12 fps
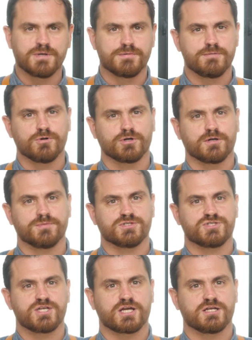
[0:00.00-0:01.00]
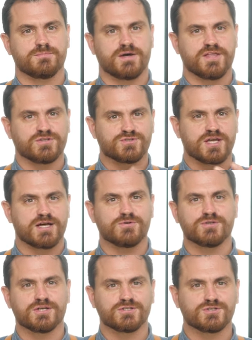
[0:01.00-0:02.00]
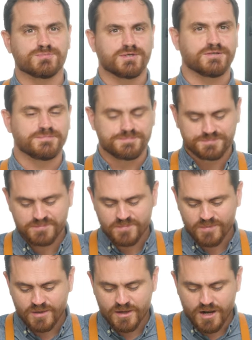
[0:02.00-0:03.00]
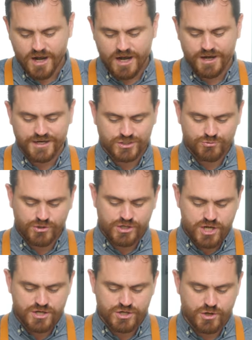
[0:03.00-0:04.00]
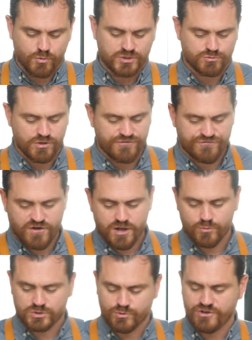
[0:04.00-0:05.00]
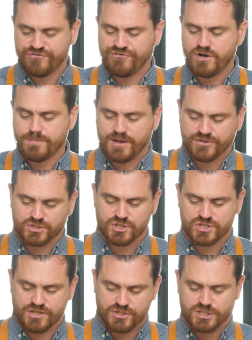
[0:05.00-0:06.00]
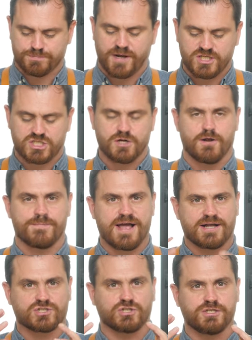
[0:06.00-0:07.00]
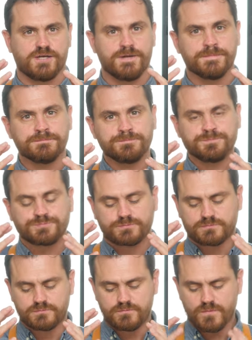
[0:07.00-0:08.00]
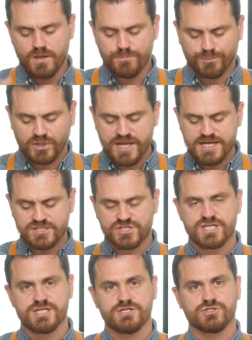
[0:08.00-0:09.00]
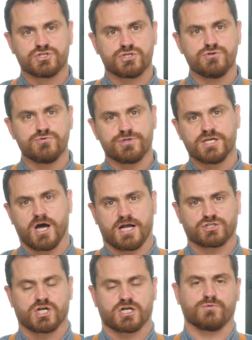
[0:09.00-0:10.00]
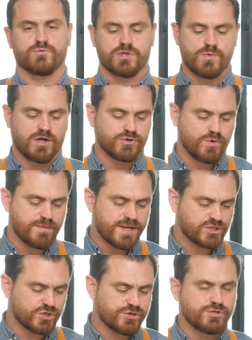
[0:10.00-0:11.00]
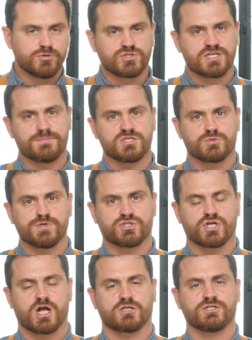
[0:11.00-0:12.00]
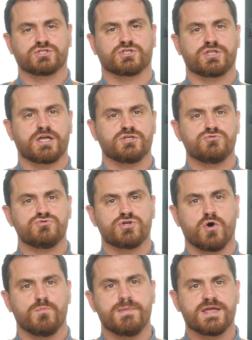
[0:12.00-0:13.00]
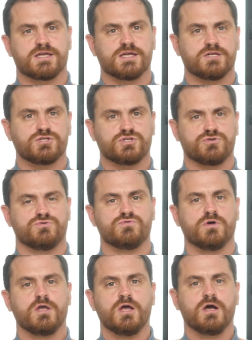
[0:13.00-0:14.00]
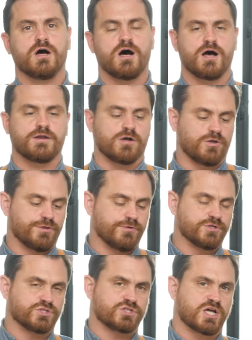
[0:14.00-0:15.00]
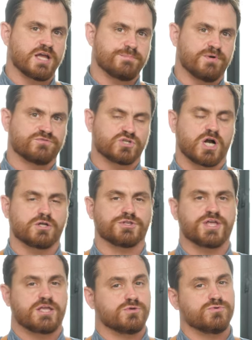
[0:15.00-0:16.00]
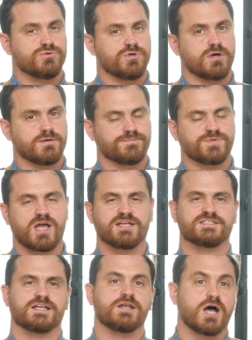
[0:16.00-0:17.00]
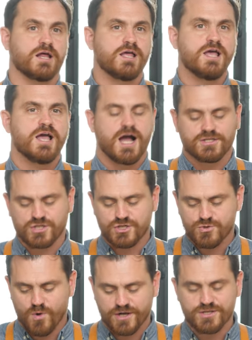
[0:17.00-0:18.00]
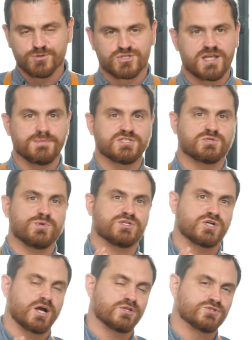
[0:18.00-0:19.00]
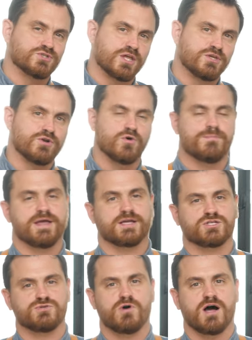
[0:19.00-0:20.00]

how many people are gonna be sickened by that sound that I just made. Uh, it's really good. You know, what's really fun what's really fun about this is that the spice syrup actually plays into the hot chocolate really well. You wanna make sure you use semi-sweet chocolate so that you don't make it too hot, although the type of chocolate that you I said not. I said, you wanna use semi-sweet chocolate so that you don't make it too